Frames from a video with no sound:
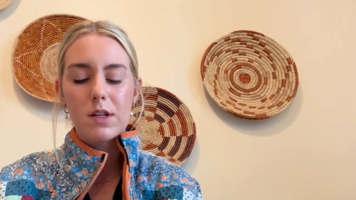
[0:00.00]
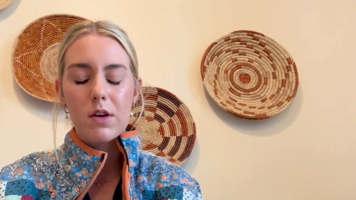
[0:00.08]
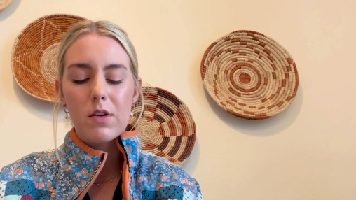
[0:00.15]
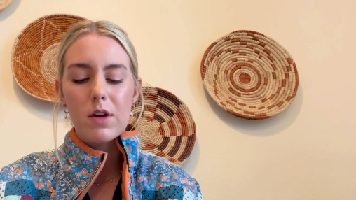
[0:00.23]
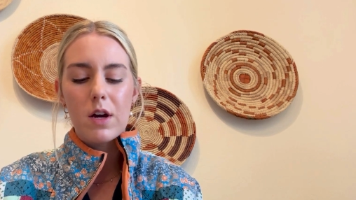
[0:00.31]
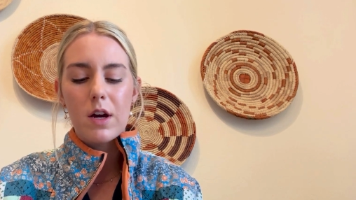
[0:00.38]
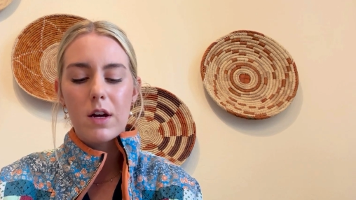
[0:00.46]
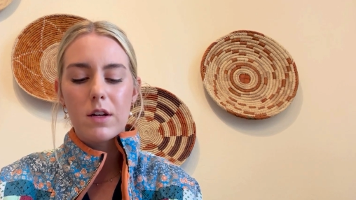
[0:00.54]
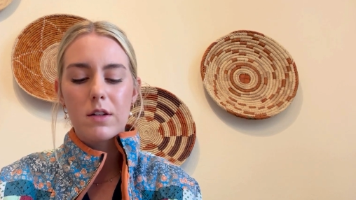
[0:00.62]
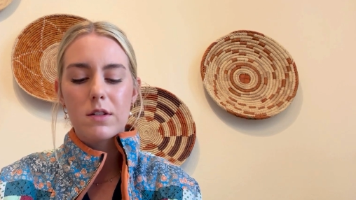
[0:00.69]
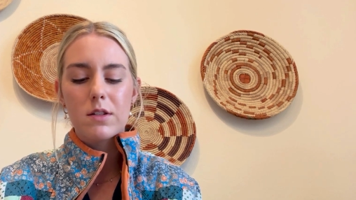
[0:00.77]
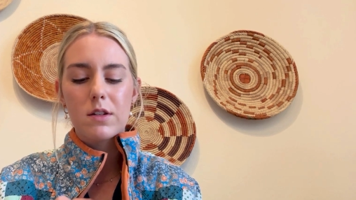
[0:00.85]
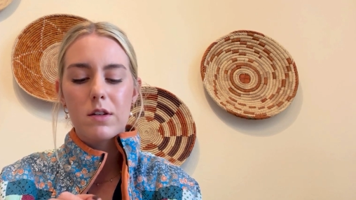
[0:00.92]
So
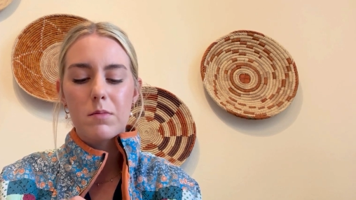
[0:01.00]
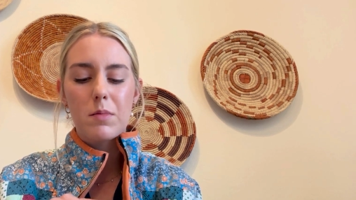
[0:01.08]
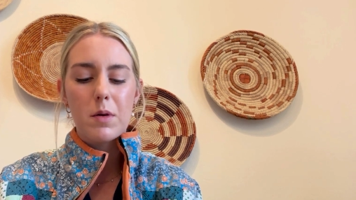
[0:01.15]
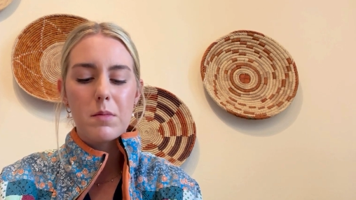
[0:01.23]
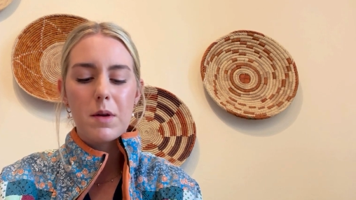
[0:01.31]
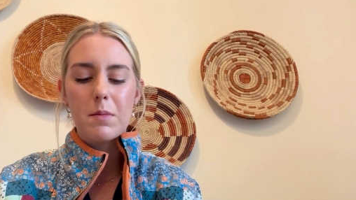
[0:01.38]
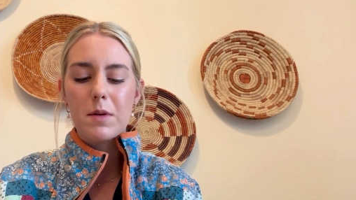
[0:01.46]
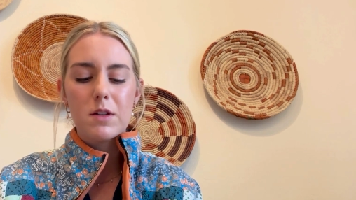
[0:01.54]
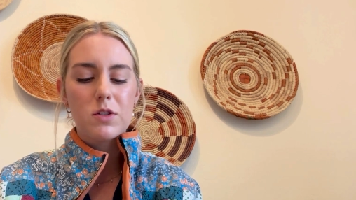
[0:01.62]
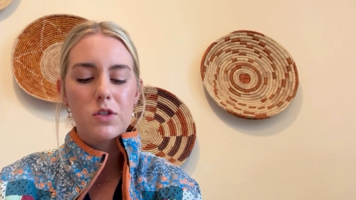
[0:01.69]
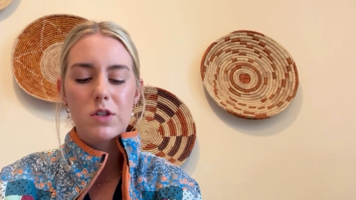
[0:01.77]
but maybe it's